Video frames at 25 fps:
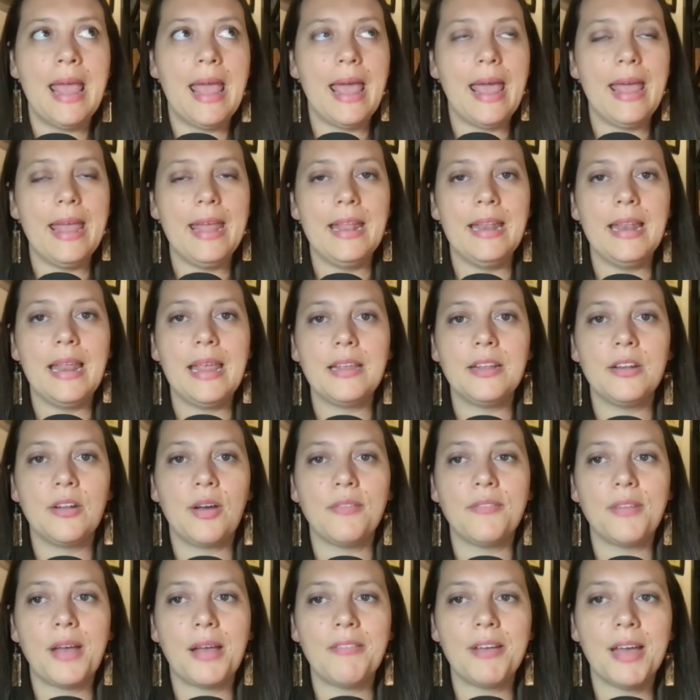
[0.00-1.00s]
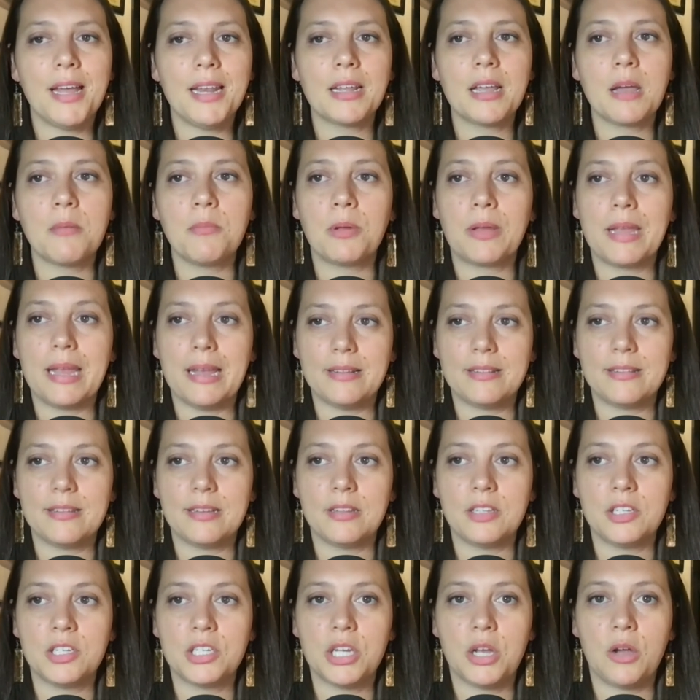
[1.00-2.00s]
And, I've had a couple guests on
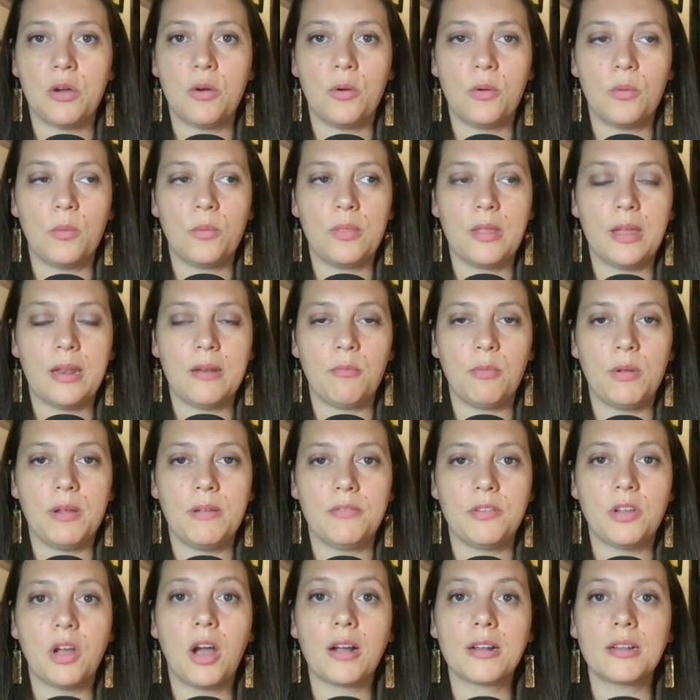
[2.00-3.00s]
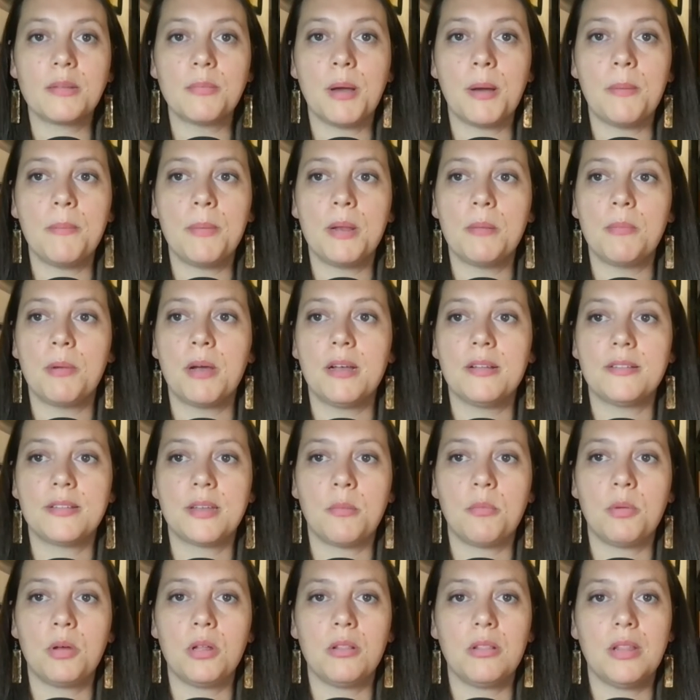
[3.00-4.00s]
the show that we've talked about menopause. I'll
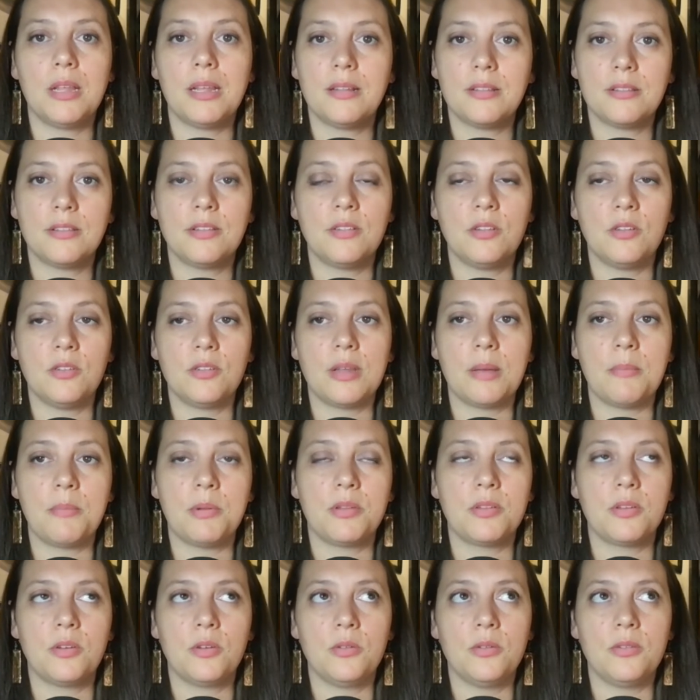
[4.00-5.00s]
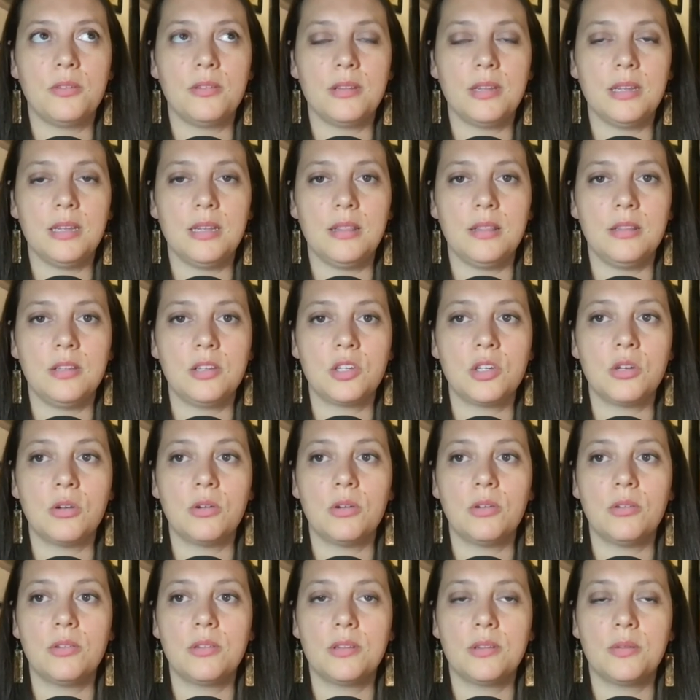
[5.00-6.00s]
put links to those episodes in the show
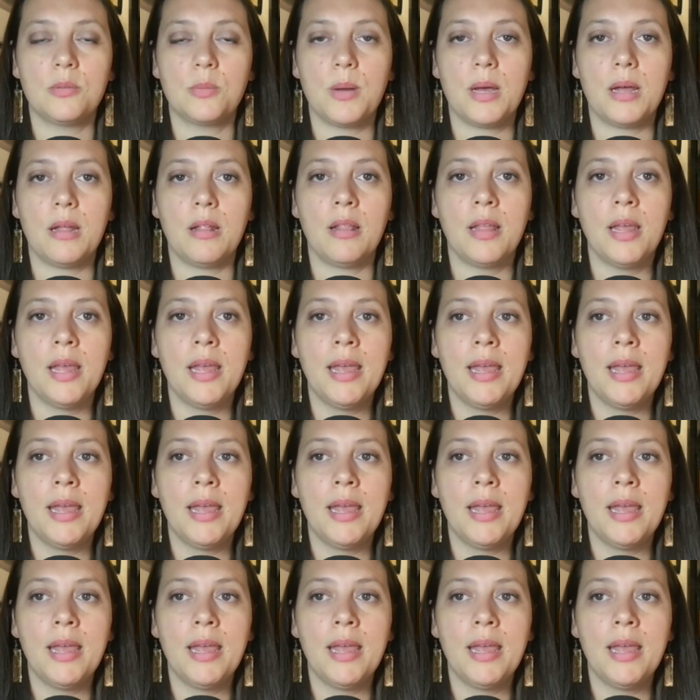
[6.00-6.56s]
notes as well.